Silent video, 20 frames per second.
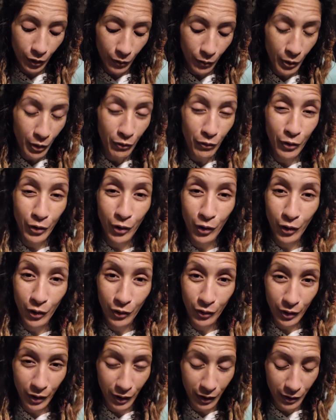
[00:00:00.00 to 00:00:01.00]
above it all.
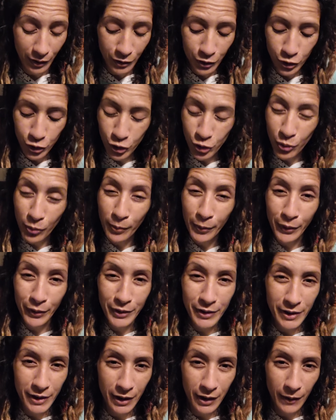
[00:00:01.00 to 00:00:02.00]
Okay? Show
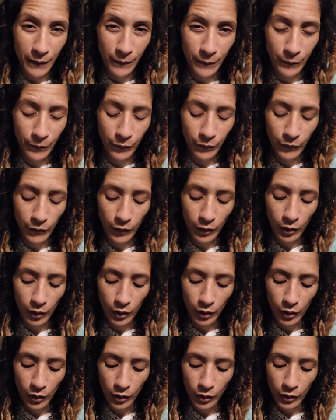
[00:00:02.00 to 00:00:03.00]
mercy.
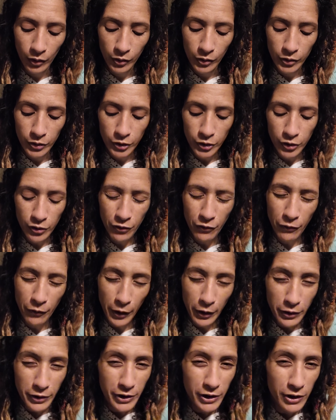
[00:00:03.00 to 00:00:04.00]
So the
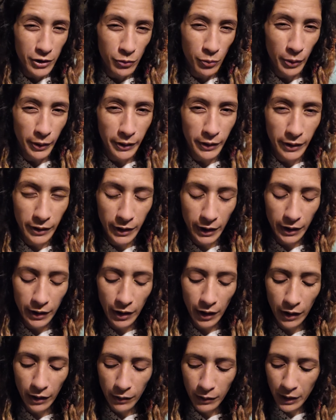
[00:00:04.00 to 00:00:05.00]
Pharisees, what they did,
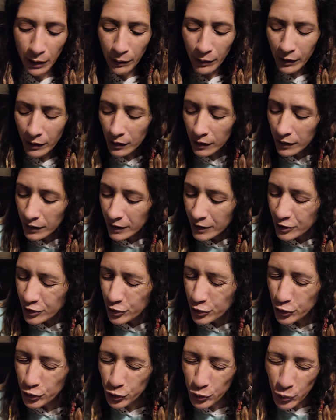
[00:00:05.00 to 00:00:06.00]
they, they cling
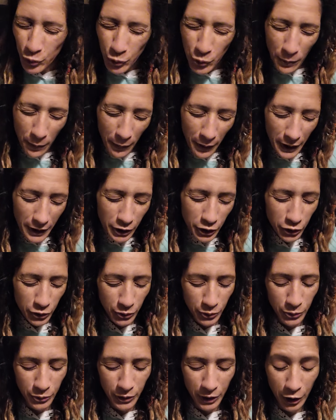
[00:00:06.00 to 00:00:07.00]
so much
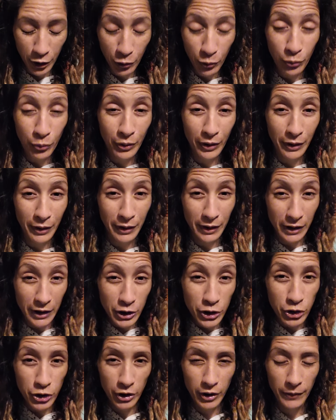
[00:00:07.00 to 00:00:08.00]
to their
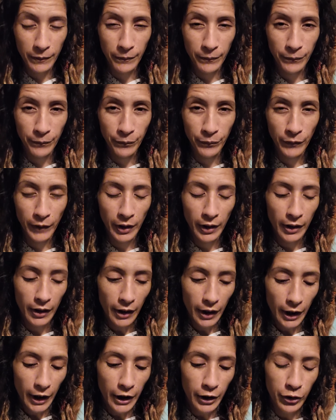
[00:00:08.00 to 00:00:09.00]
religion
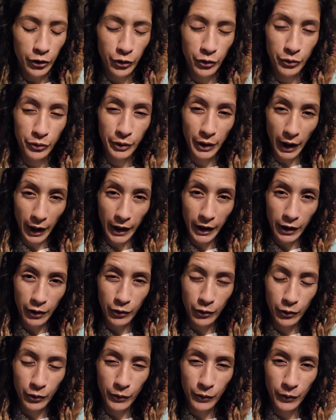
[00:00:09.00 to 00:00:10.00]
and their
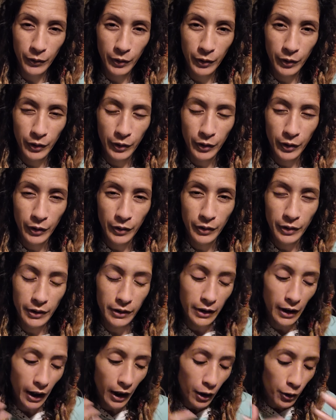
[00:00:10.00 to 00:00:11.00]
title
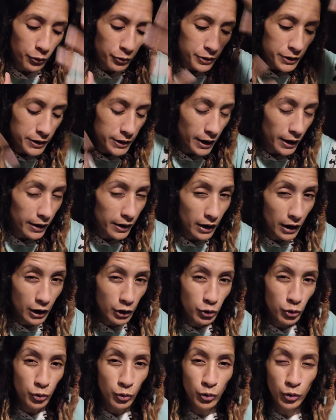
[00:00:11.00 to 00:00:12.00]
that the outside
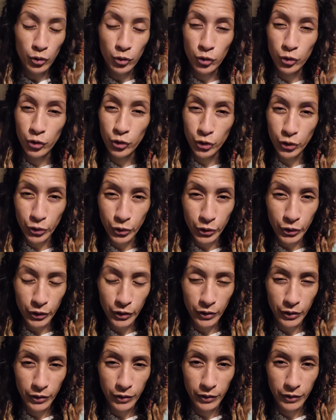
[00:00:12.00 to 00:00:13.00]
had to look good,
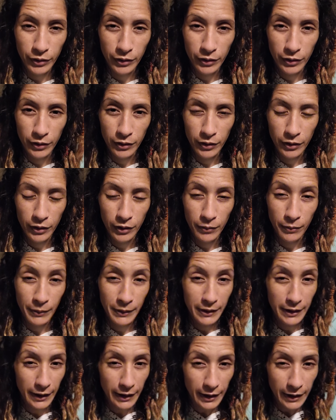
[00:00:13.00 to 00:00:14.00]

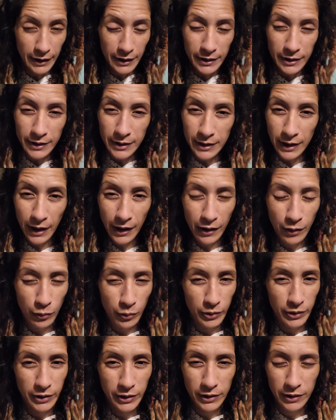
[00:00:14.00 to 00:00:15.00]
but the inside
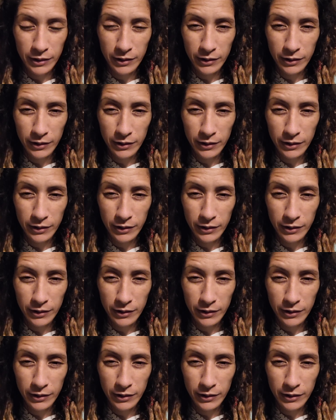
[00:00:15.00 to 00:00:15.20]
was